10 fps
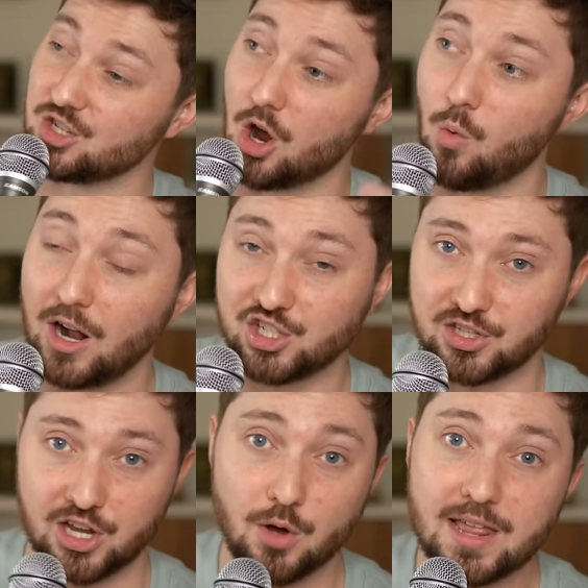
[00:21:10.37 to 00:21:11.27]
is go watch
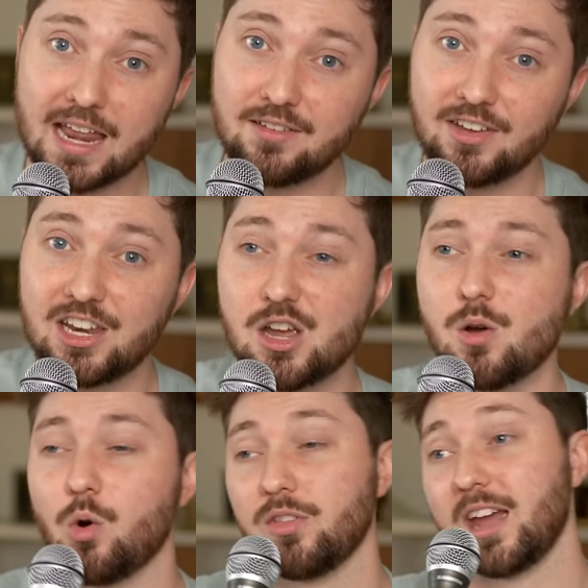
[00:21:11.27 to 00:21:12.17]
the GoDaddy
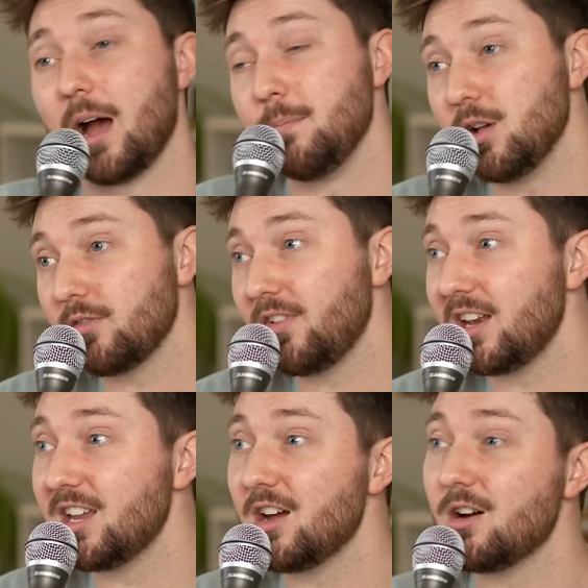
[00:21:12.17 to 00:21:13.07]
video or the Got Milk
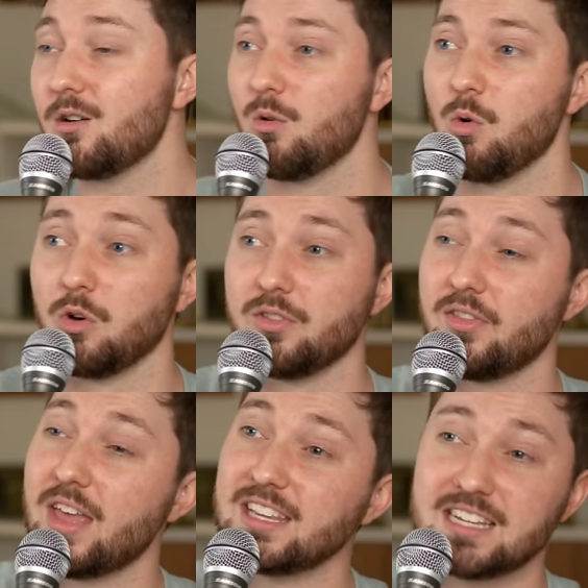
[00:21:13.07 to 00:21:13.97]
video or
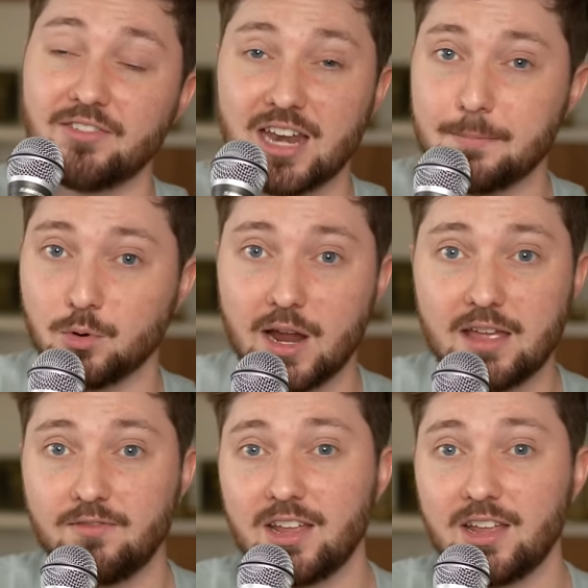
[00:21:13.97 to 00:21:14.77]
the Thanksgiving Day Parade